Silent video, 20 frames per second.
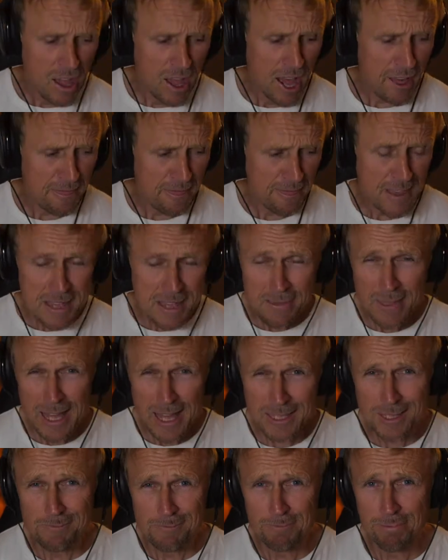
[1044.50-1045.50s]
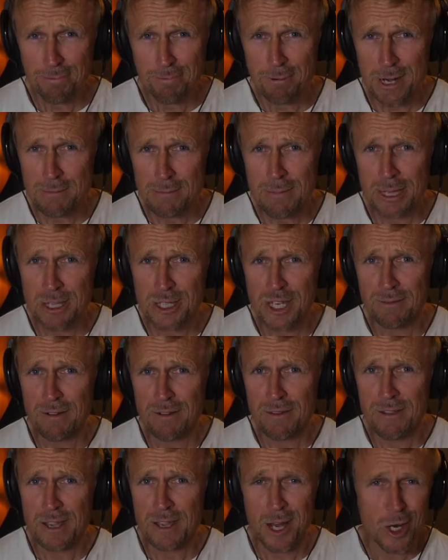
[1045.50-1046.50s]
I think that's pretty much
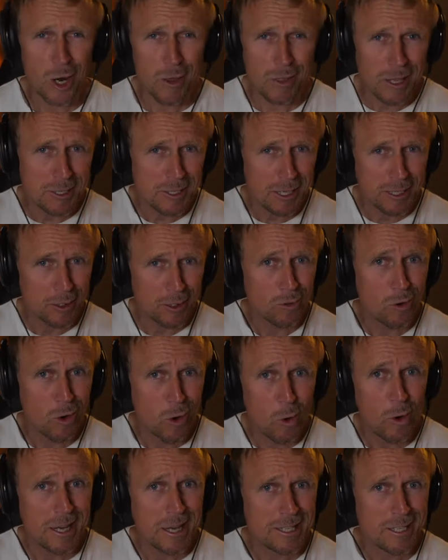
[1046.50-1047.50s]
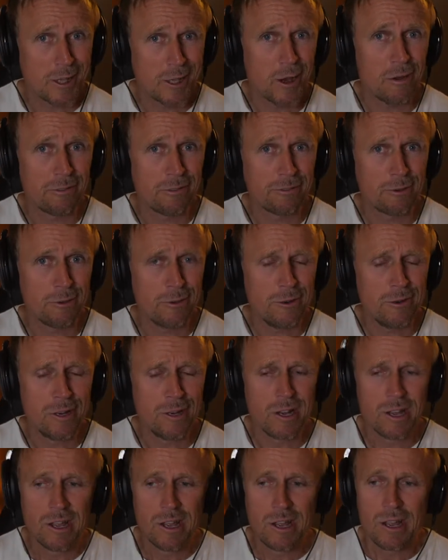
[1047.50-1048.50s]
everything. I know that's a little quick to go through.
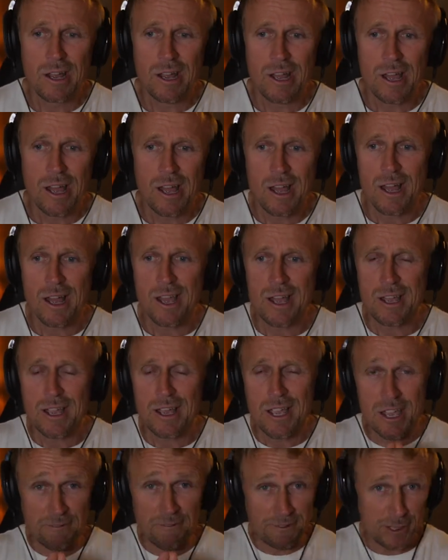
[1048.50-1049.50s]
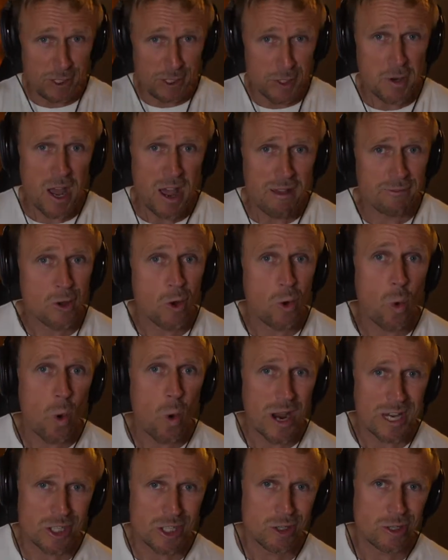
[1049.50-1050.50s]
If you do have
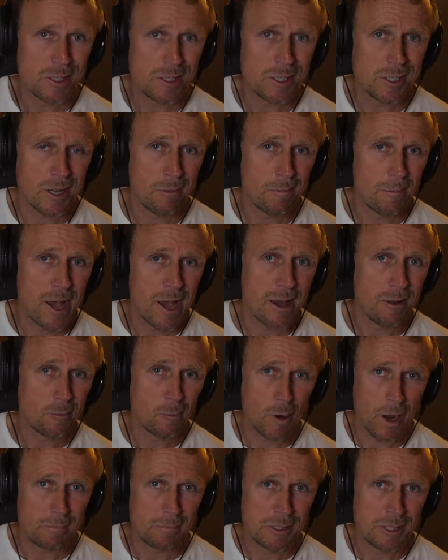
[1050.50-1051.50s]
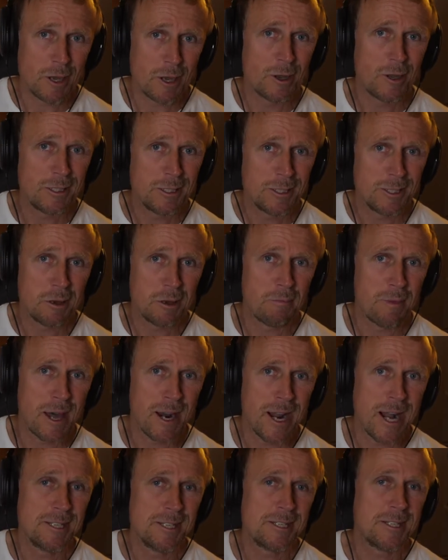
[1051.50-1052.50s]
questions about WebSockets and about
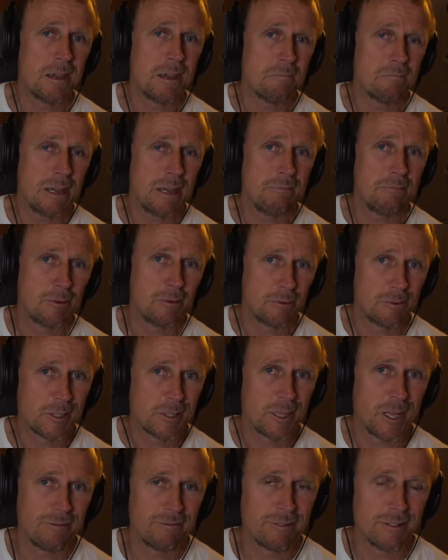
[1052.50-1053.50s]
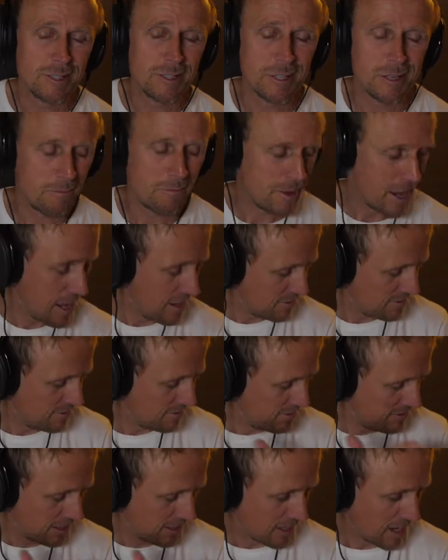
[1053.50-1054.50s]
R T M P pull servers and about
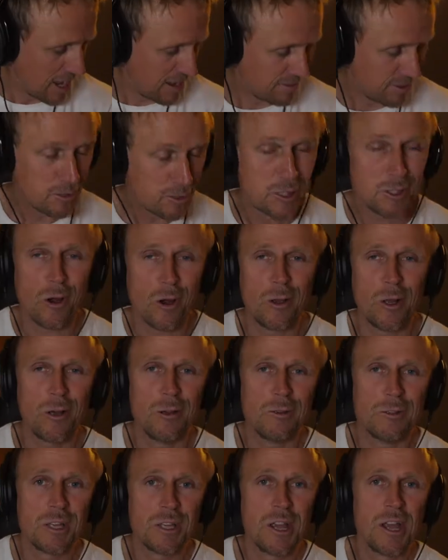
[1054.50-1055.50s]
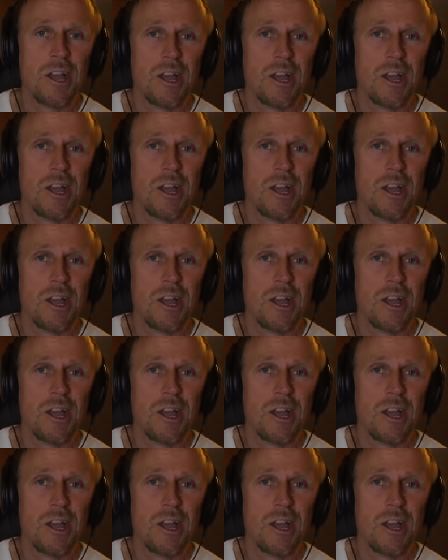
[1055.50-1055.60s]
LiveU Solos,